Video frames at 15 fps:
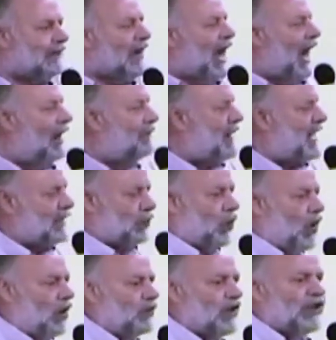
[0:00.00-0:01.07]
of, of being
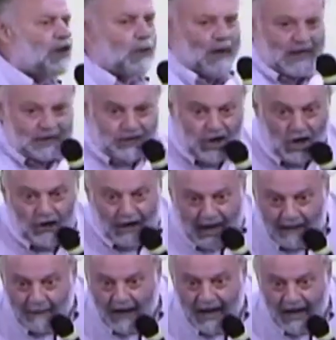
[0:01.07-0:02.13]
wounded or injured
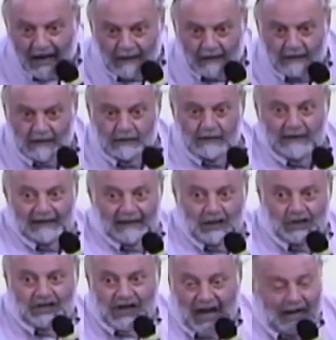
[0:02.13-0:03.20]
amen
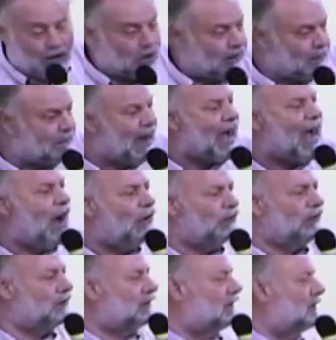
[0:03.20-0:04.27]
you're staying on the
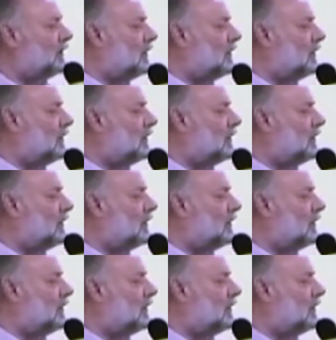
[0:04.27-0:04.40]
mountain